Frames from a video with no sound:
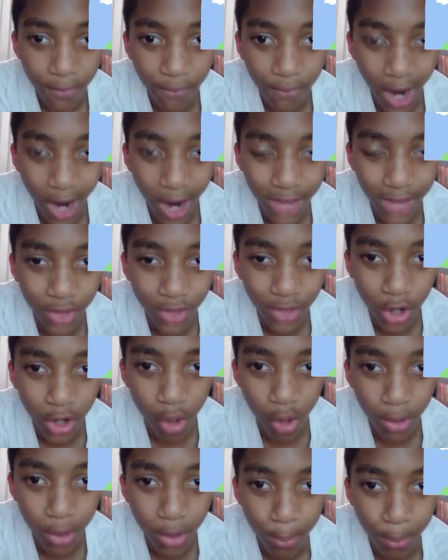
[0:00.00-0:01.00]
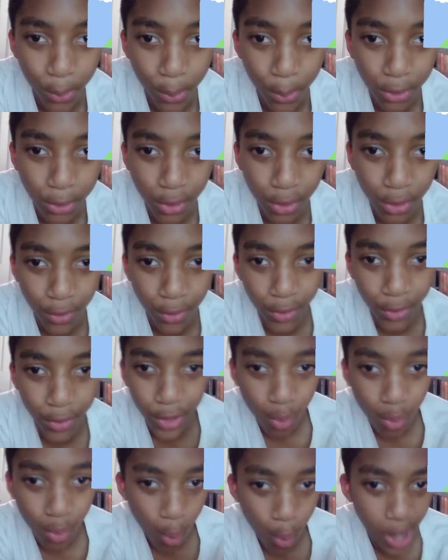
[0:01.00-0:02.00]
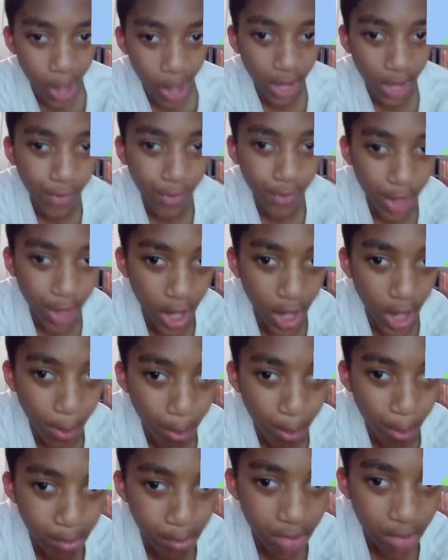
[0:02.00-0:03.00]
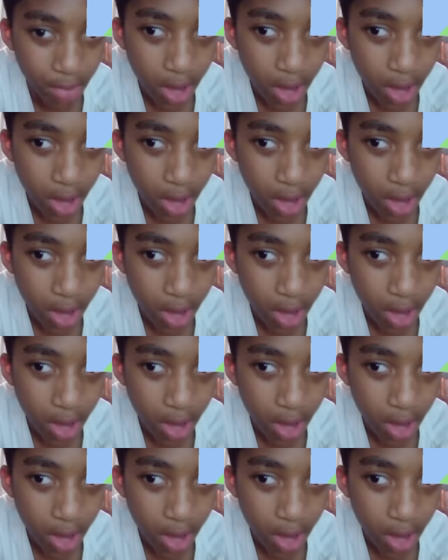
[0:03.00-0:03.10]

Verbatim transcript: find the golden boots and then they win at the end,